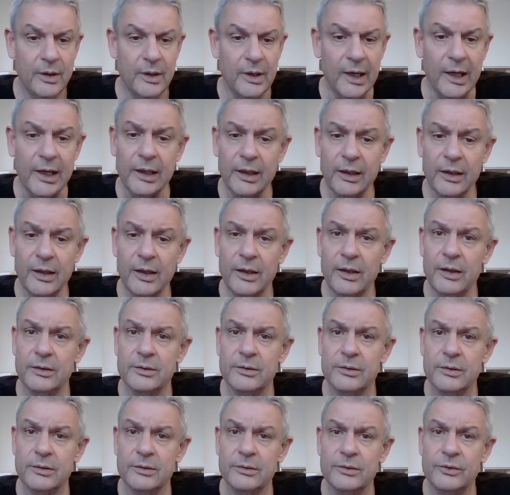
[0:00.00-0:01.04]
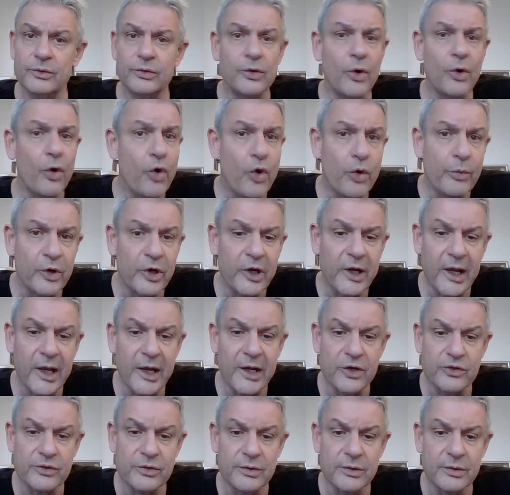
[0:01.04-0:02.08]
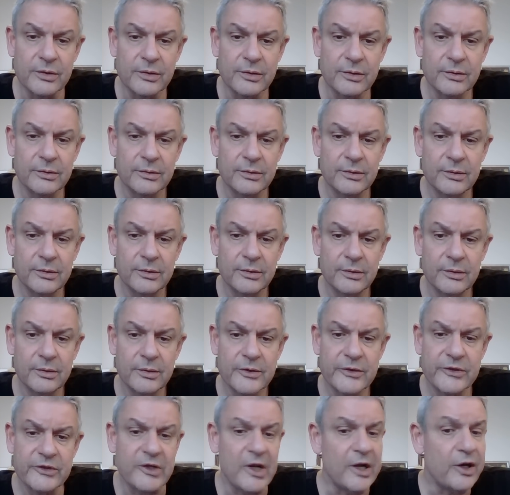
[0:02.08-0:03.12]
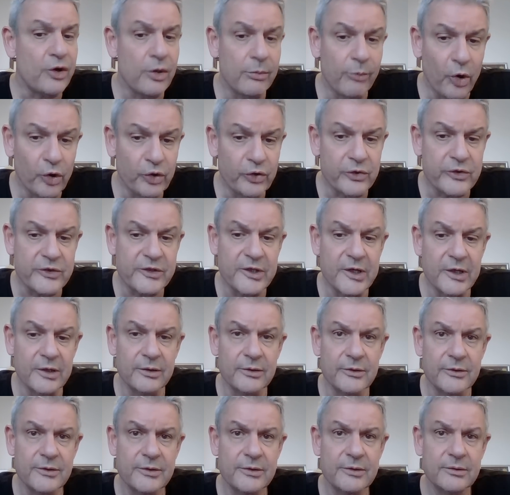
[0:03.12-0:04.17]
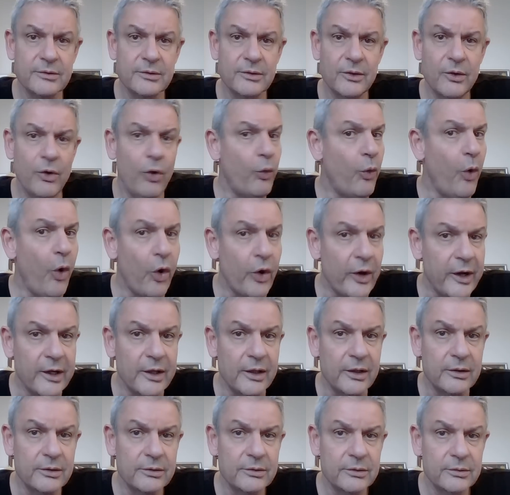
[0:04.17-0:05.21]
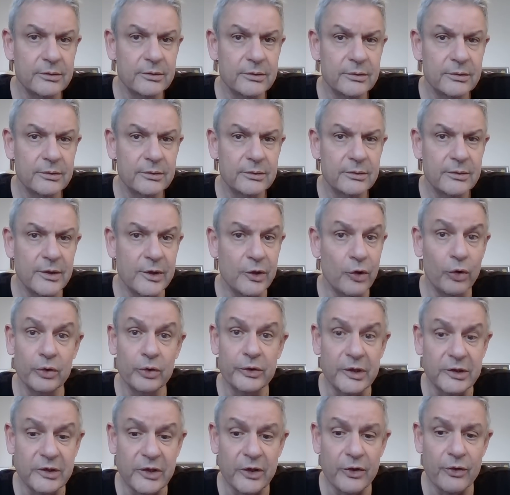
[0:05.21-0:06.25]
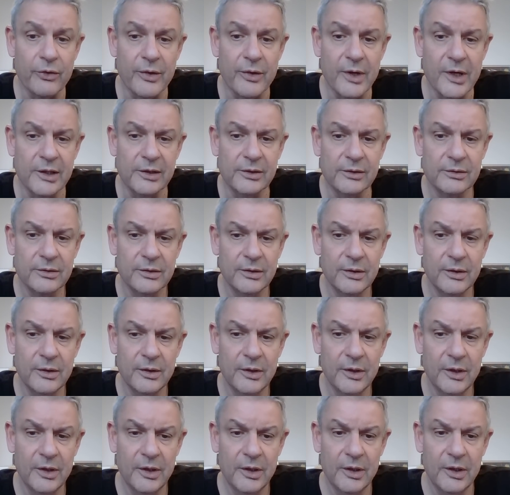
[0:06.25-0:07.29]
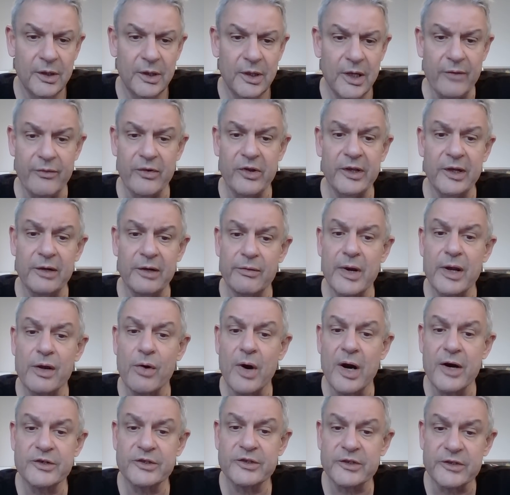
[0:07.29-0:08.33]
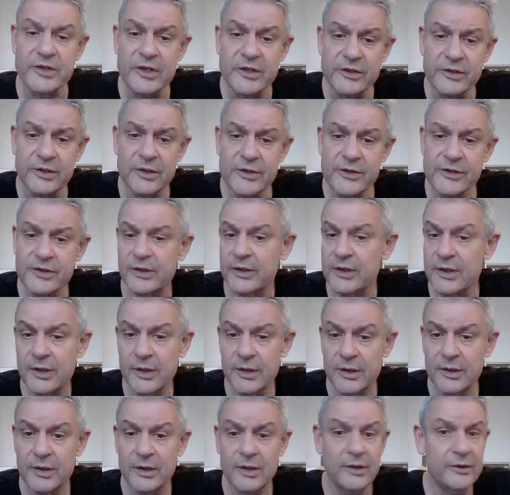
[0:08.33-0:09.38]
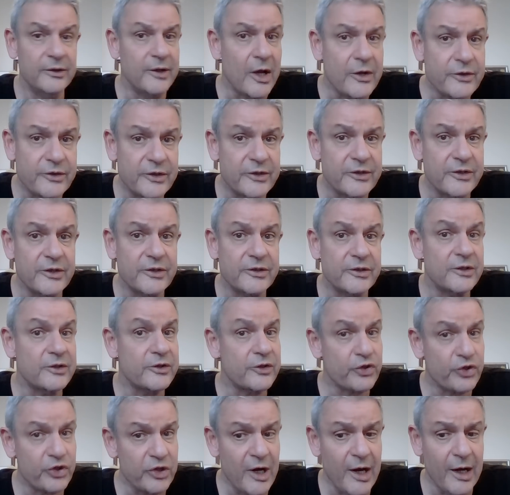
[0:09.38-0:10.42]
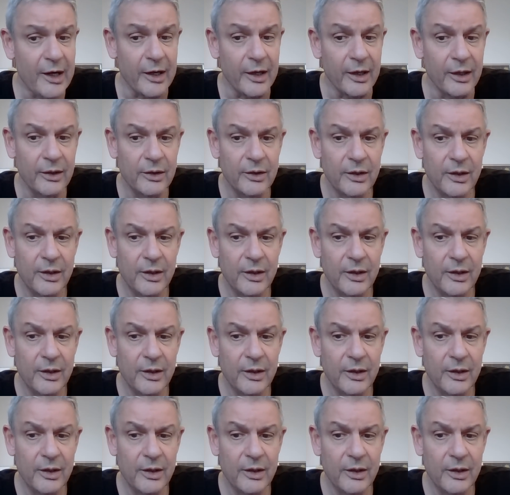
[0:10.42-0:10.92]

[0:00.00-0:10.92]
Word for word: Little to no communication, psychomotor skills, or walking, they all deteriorate. Everything requires assistance, and the narcissist is a shell